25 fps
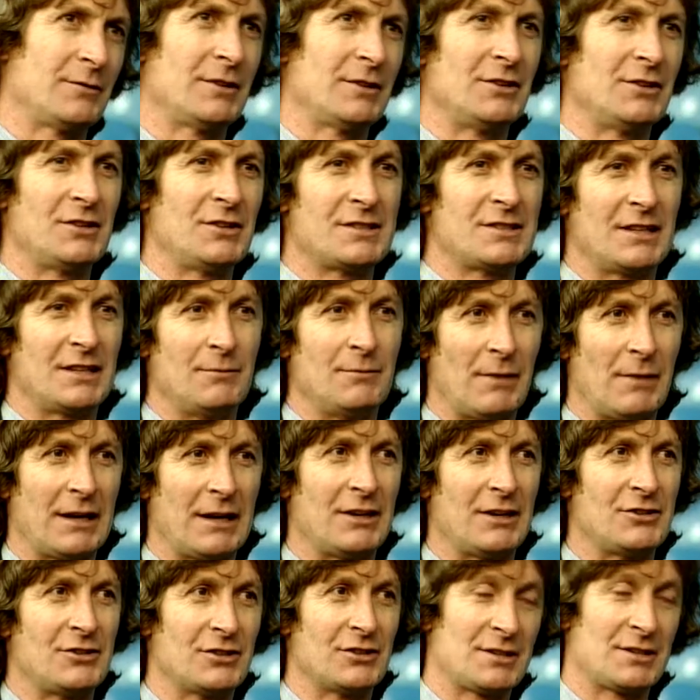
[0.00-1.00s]
And you see
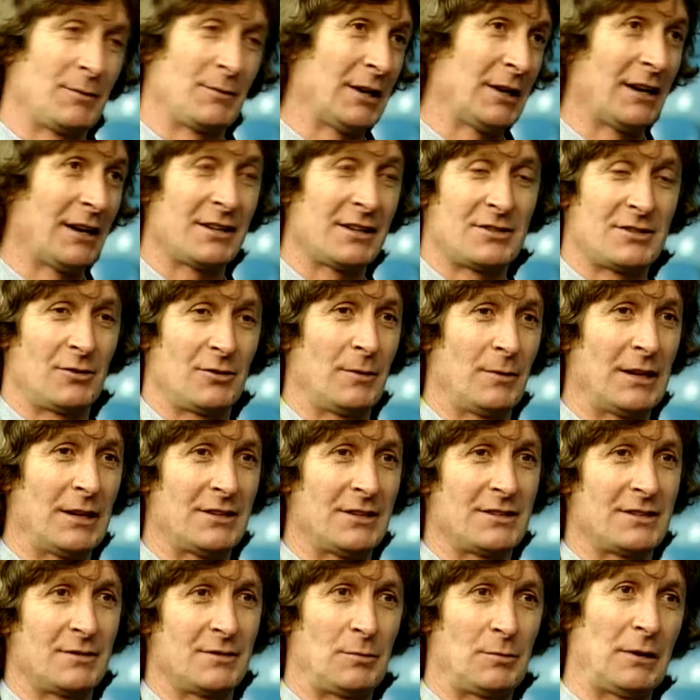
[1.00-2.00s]
managers. I mean, I saw
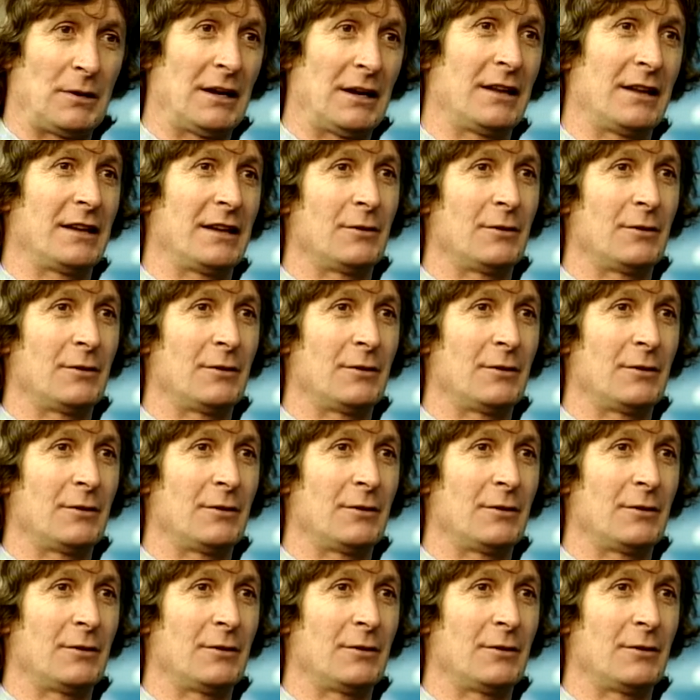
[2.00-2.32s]
managers as a player.